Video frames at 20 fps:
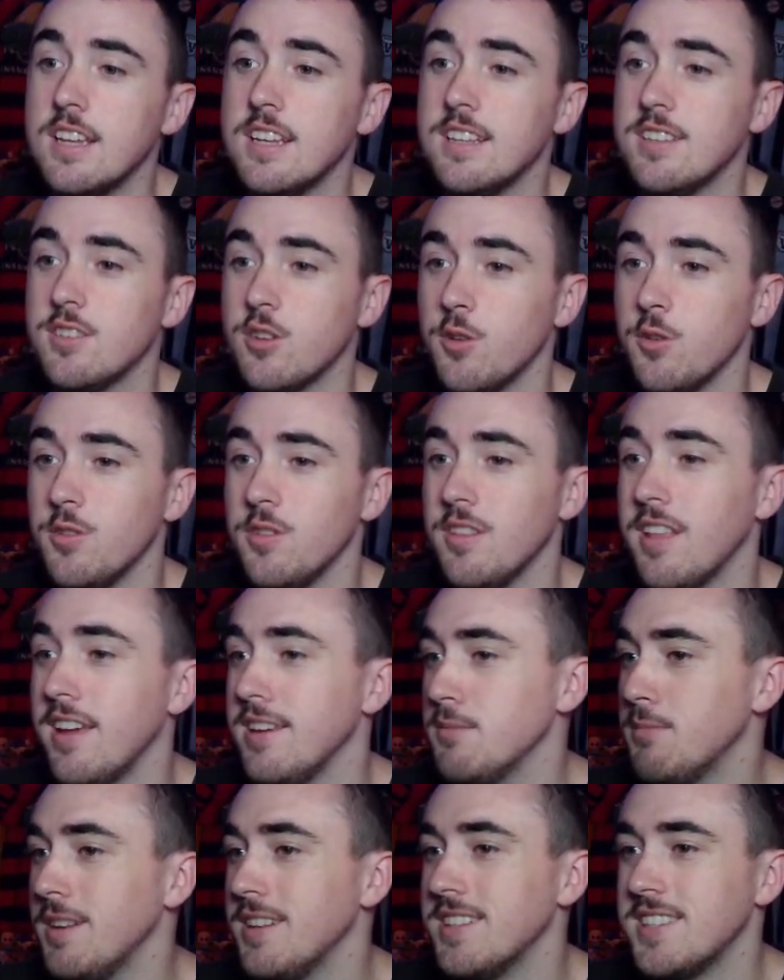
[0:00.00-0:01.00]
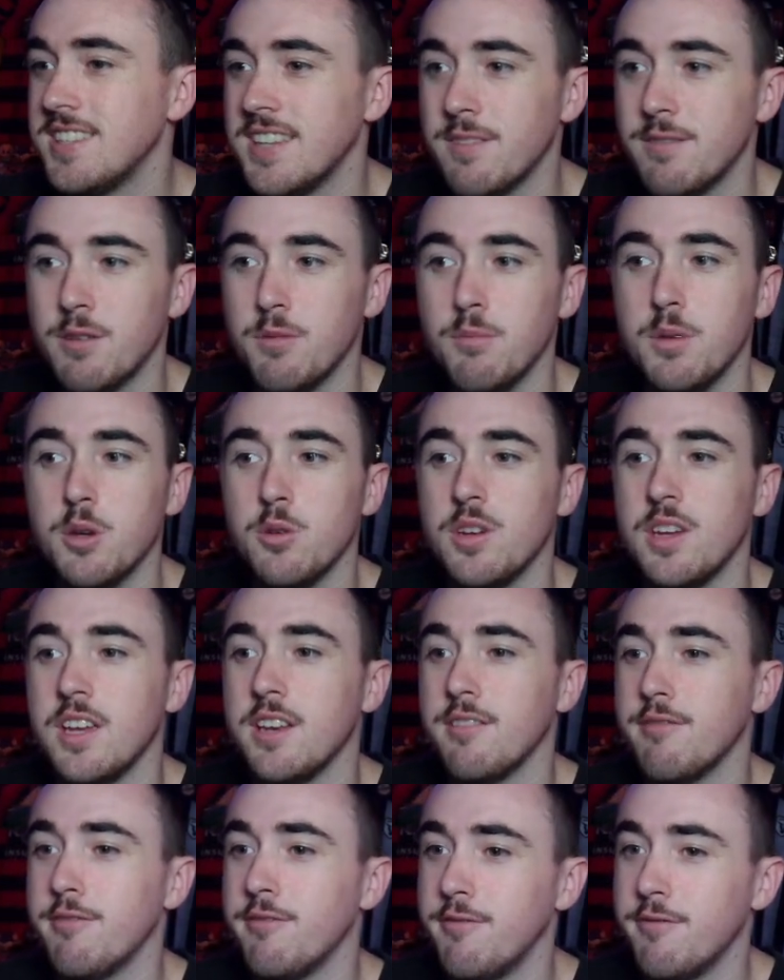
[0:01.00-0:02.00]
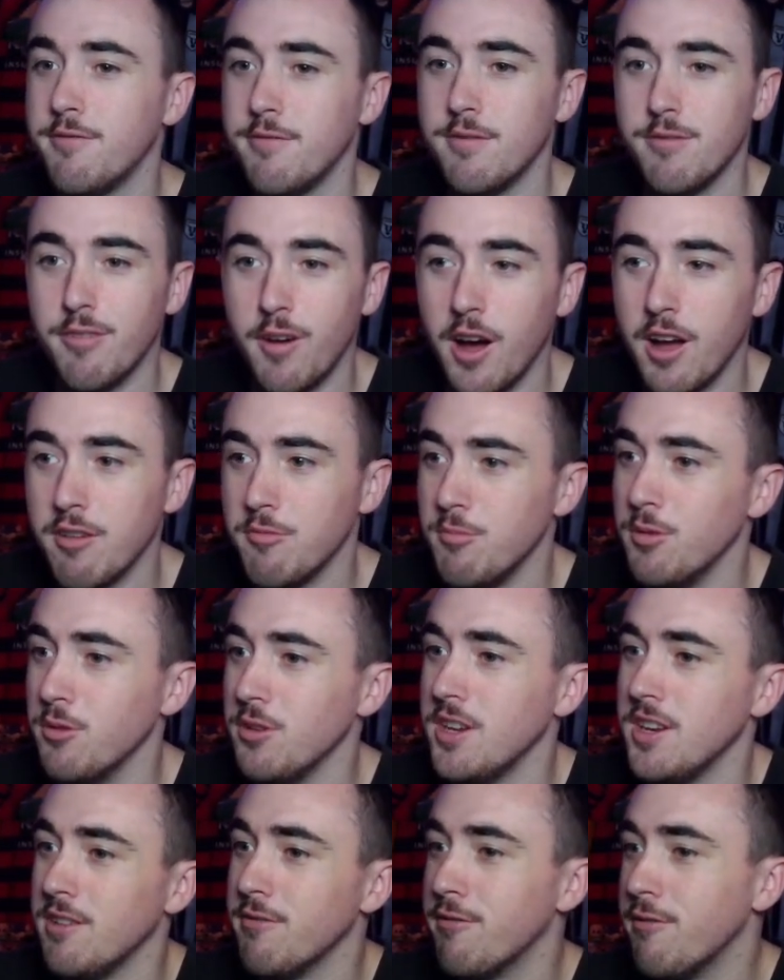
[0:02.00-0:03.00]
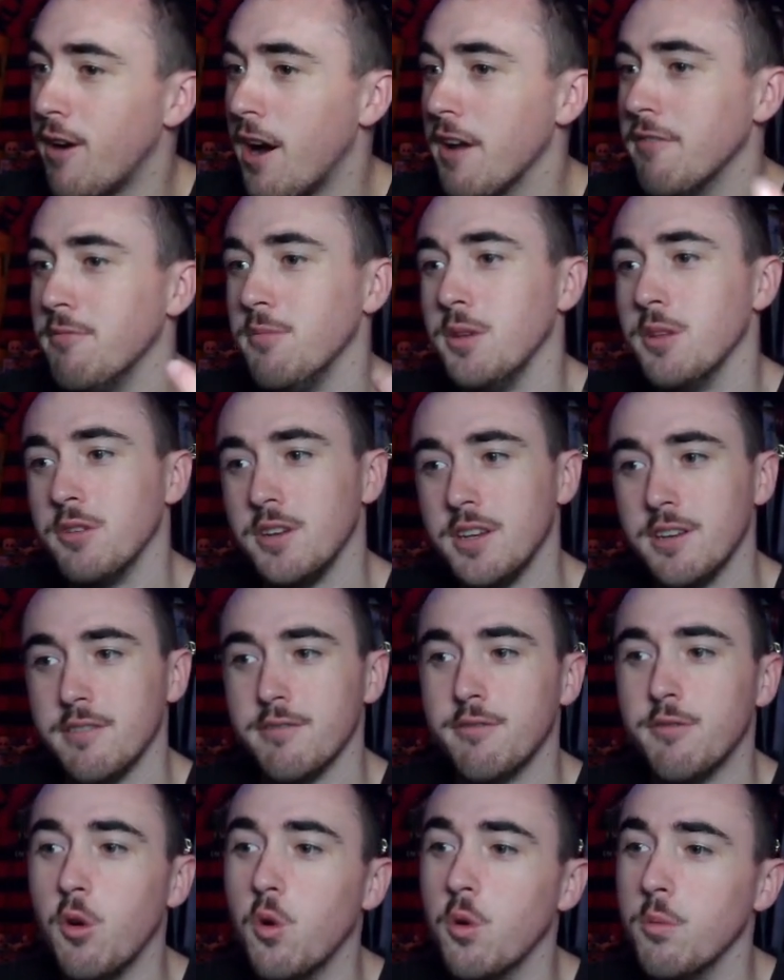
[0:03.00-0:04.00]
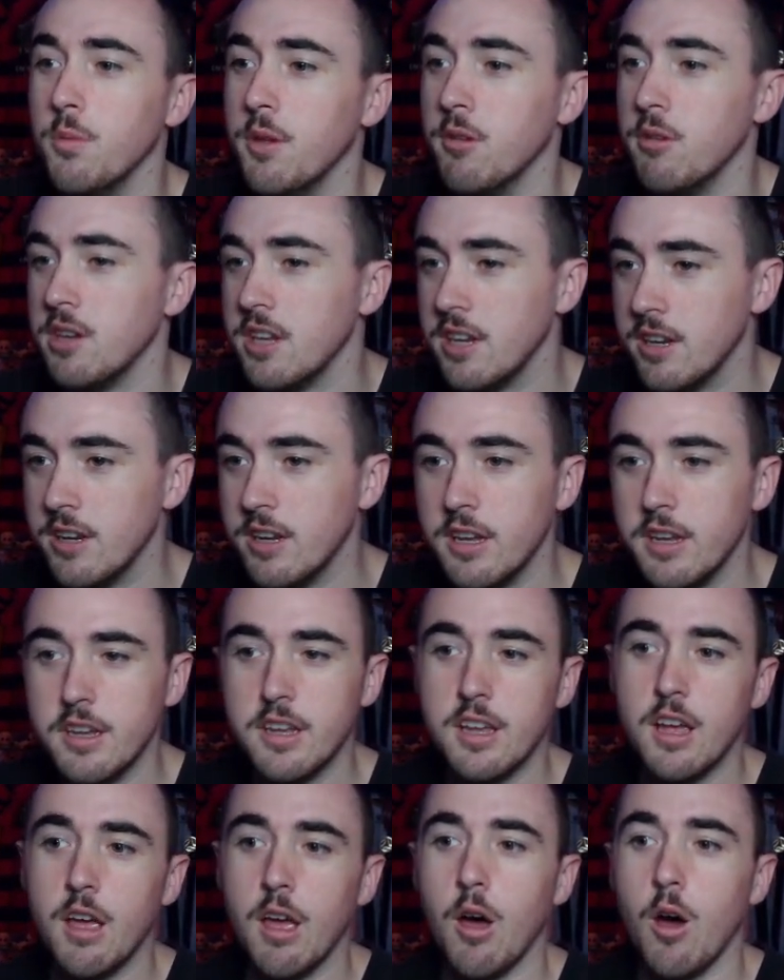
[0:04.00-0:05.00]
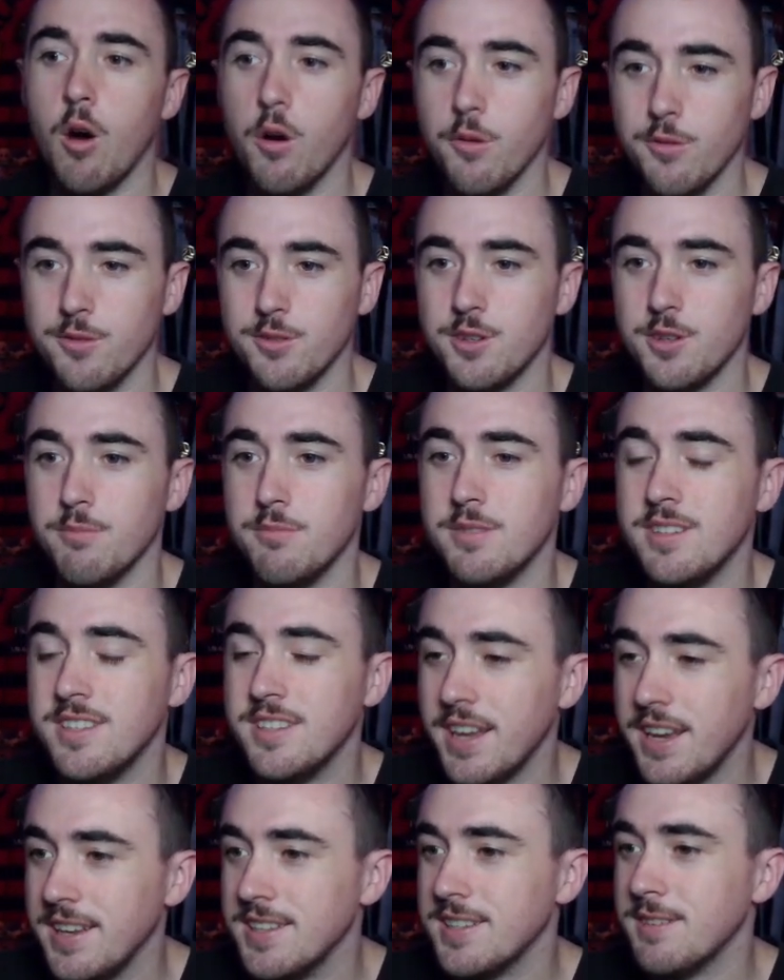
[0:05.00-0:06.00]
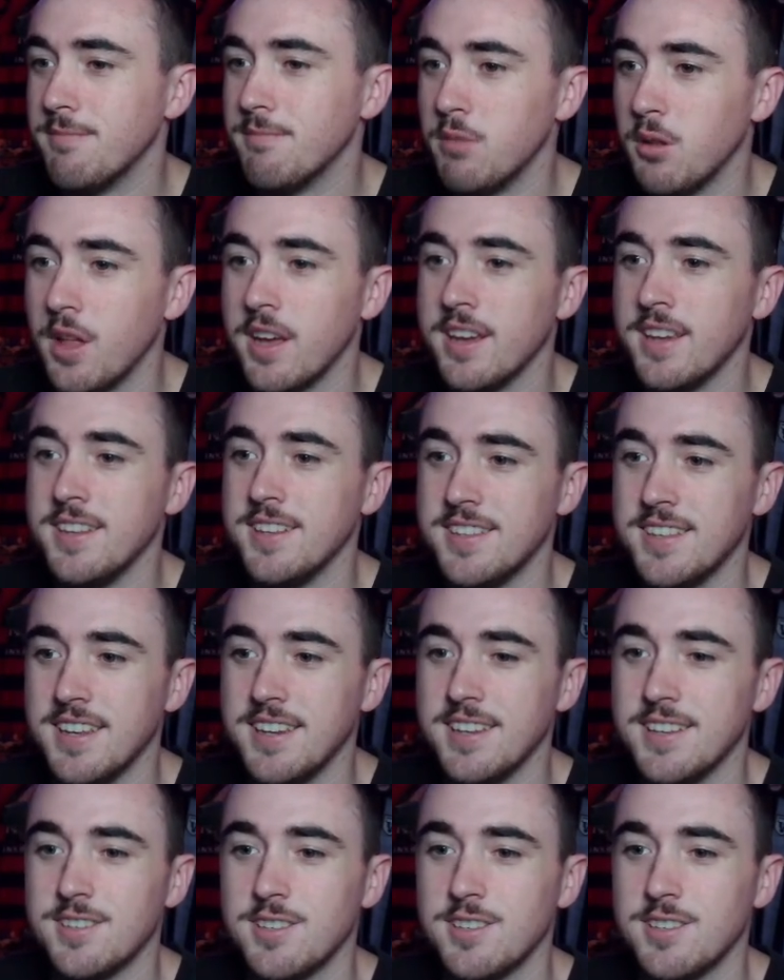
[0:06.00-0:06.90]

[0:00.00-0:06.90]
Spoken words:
So they spent 7 million, 5 million, 5 million, 4 million on some decent players there.